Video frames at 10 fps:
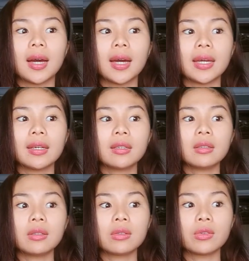
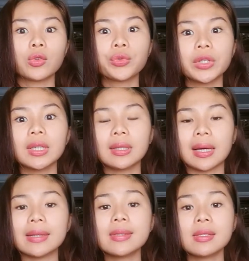I
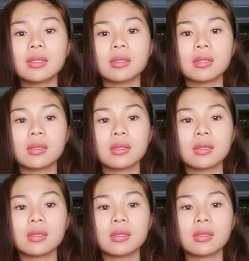realized,